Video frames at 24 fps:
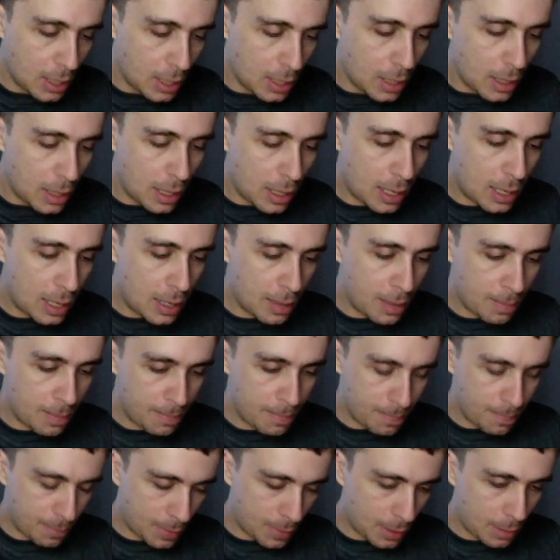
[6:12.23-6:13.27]
Um,
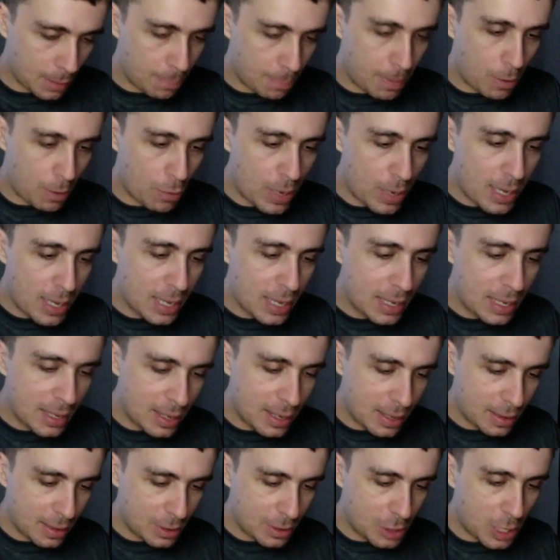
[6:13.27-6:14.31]
but we can
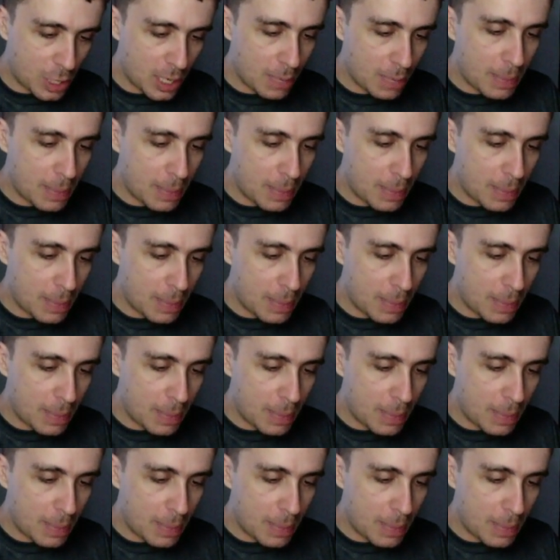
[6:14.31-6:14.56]
talk about